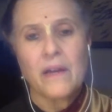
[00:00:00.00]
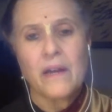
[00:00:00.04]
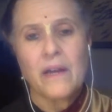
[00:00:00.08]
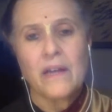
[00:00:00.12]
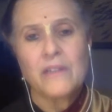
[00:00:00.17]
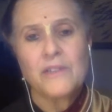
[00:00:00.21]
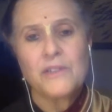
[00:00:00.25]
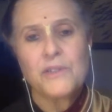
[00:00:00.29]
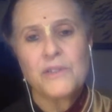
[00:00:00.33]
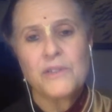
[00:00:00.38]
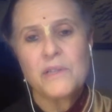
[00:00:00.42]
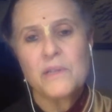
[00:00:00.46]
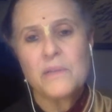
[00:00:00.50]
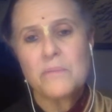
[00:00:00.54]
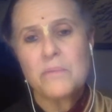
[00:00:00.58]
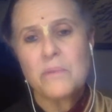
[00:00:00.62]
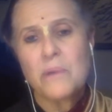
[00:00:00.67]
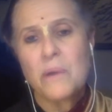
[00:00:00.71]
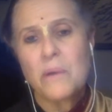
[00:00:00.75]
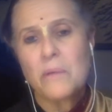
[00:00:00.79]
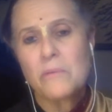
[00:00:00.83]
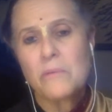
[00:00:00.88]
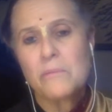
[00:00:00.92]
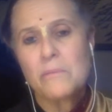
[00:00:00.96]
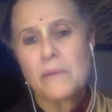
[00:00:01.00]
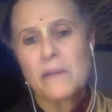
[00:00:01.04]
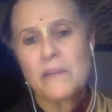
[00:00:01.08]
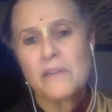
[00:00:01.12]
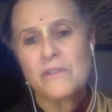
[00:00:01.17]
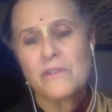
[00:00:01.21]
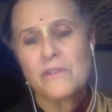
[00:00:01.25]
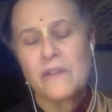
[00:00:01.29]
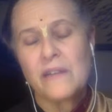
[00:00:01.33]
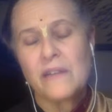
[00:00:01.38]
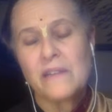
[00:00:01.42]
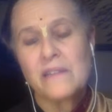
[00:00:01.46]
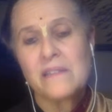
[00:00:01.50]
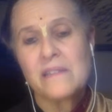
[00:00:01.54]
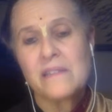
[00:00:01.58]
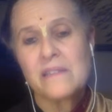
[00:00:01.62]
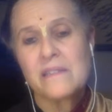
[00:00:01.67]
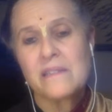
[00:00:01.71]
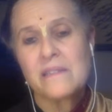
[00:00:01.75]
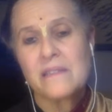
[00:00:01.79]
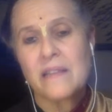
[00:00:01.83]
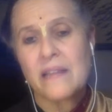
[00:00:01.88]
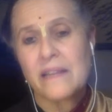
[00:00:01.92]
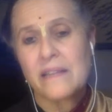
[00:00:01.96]
And Srila Prabhupada
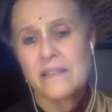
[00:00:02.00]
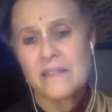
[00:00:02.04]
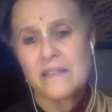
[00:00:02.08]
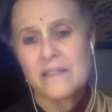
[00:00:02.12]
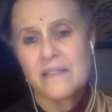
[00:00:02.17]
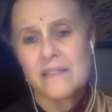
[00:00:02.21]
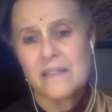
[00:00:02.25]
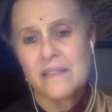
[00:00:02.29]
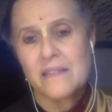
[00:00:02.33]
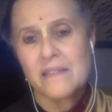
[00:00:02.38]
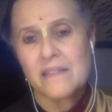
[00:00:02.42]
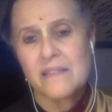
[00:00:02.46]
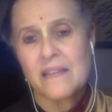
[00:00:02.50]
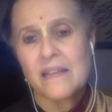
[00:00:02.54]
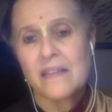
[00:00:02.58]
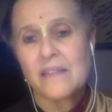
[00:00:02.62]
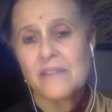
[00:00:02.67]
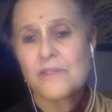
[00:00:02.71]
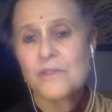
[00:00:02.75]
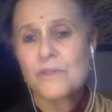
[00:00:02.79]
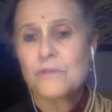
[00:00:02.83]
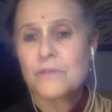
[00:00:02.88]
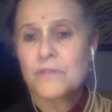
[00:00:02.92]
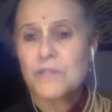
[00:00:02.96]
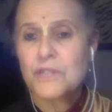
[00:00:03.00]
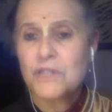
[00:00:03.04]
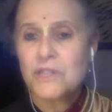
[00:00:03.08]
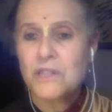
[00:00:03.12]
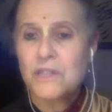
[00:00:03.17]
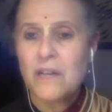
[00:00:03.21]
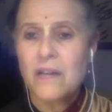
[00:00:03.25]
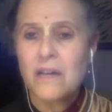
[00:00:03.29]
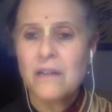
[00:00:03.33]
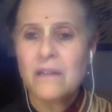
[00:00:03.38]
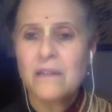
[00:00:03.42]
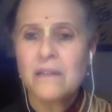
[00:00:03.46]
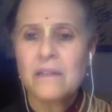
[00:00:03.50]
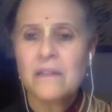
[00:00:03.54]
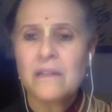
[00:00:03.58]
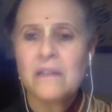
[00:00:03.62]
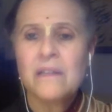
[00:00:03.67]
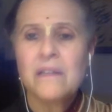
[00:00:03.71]
translates this as Krishna